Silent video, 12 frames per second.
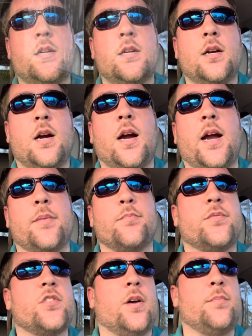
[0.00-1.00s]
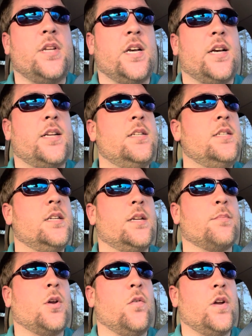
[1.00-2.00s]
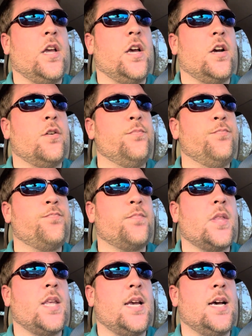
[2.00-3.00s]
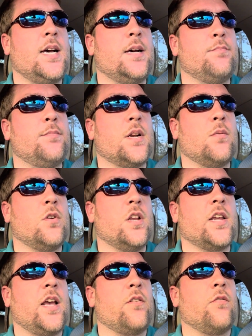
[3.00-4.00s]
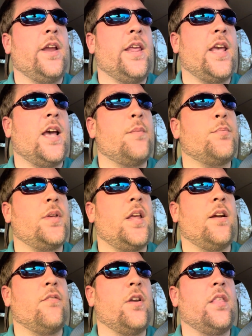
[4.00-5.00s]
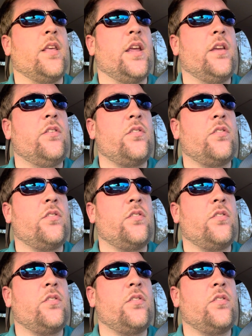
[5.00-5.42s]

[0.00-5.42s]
All right, so I'm done. I'm going home, but I wanted to kind of recap everything.